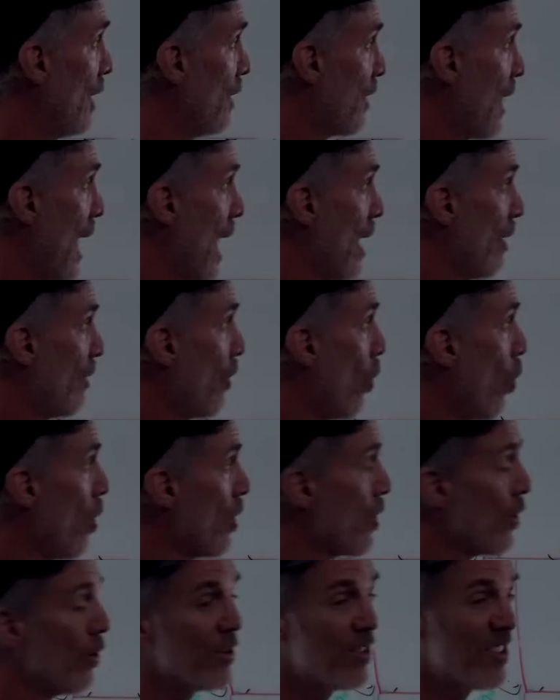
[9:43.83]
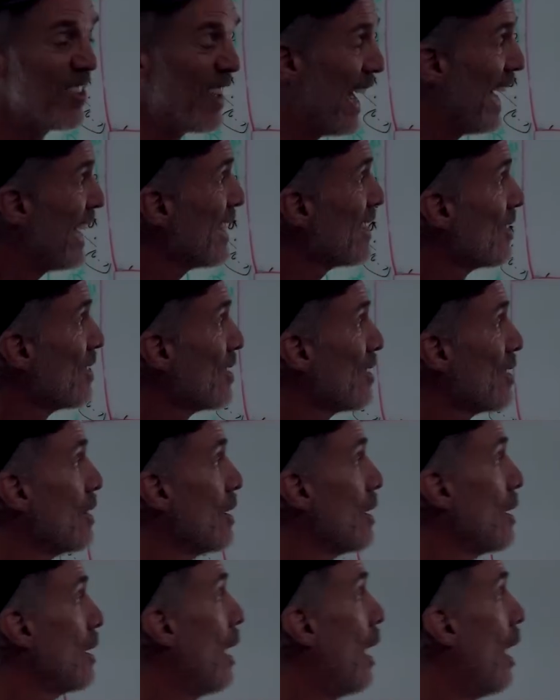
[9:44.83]
is that of ordered sets
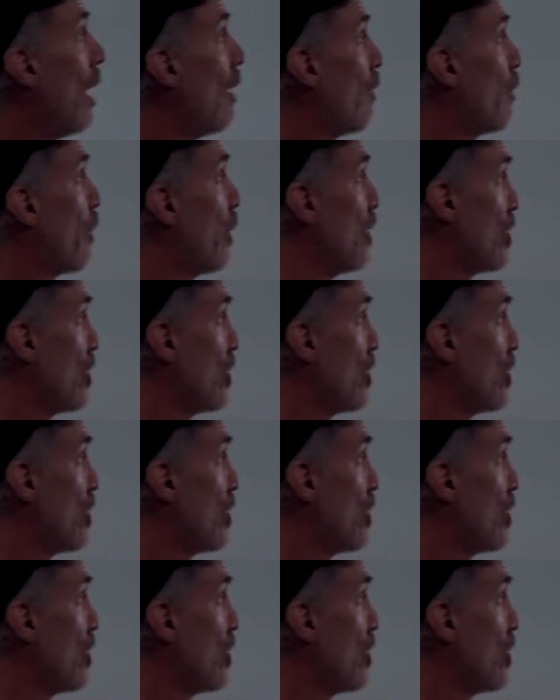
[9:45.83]
of